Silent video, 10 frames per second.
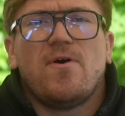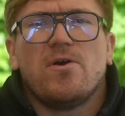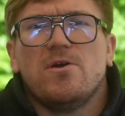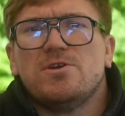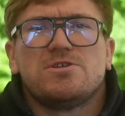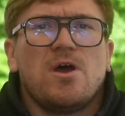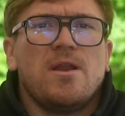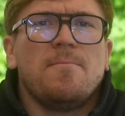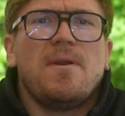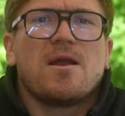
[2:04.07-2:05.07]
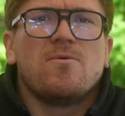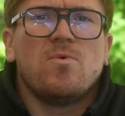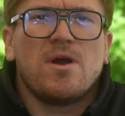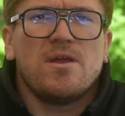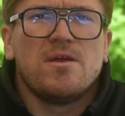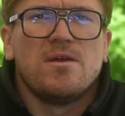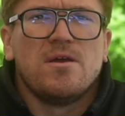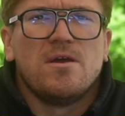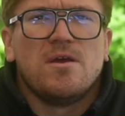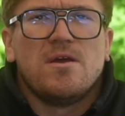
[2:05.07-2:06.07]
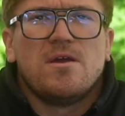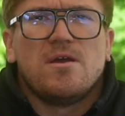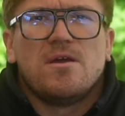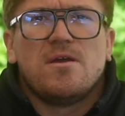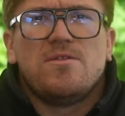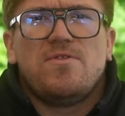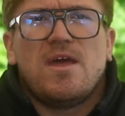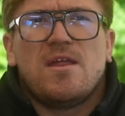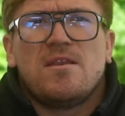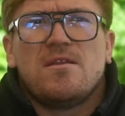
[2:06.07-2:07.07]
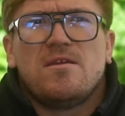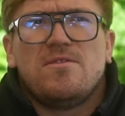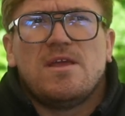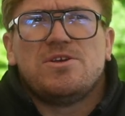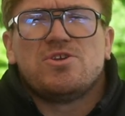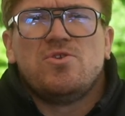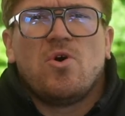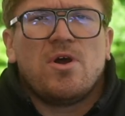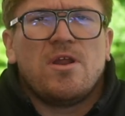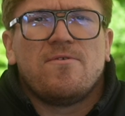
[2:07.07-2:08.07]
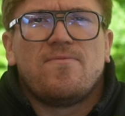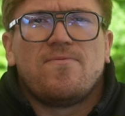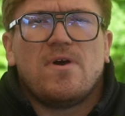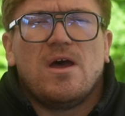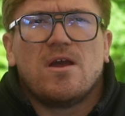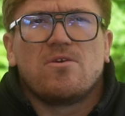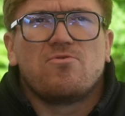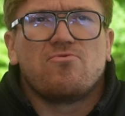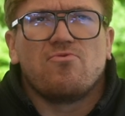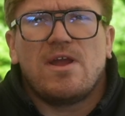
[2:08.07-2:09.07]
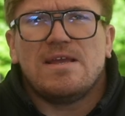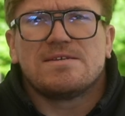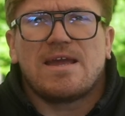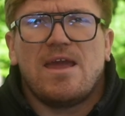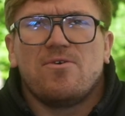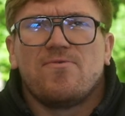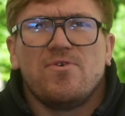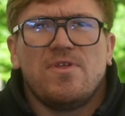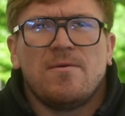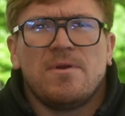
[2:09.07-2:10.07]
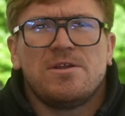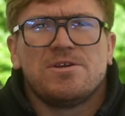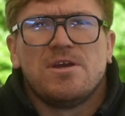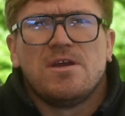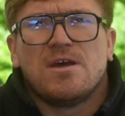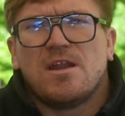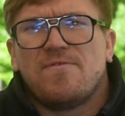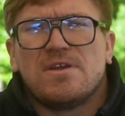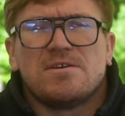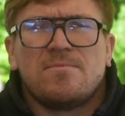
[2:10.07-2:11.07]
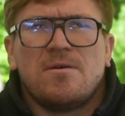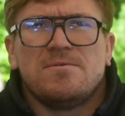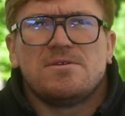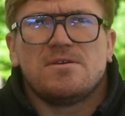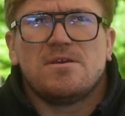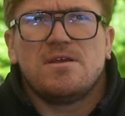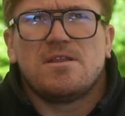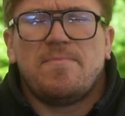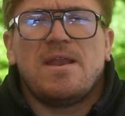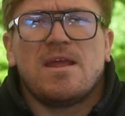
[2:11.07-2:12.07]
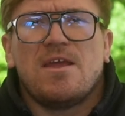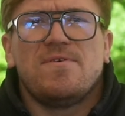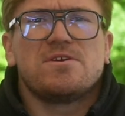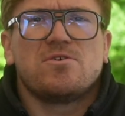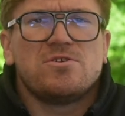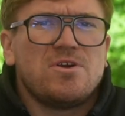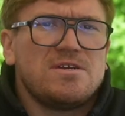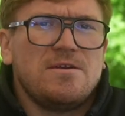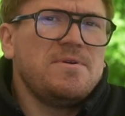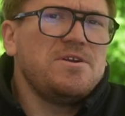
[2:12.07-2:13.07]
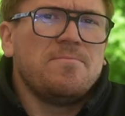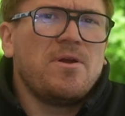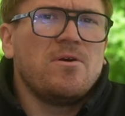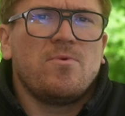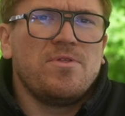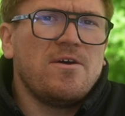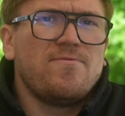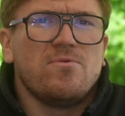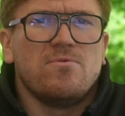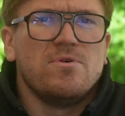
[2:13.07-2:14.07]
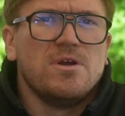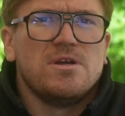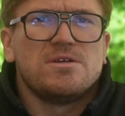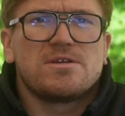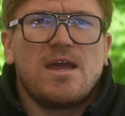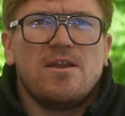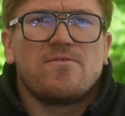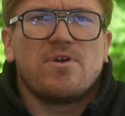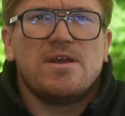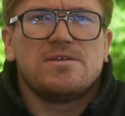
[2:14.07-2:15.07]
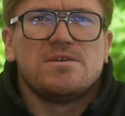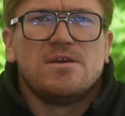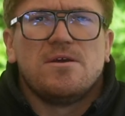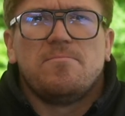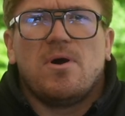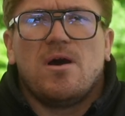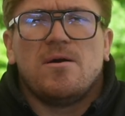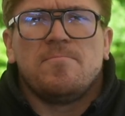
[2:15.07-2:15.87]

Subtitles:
photo, just turn it black and white, then there's just not enough grey scale through the image. And I think sometimes, depending if it's a contrast image, you might not want that full scale of greys, but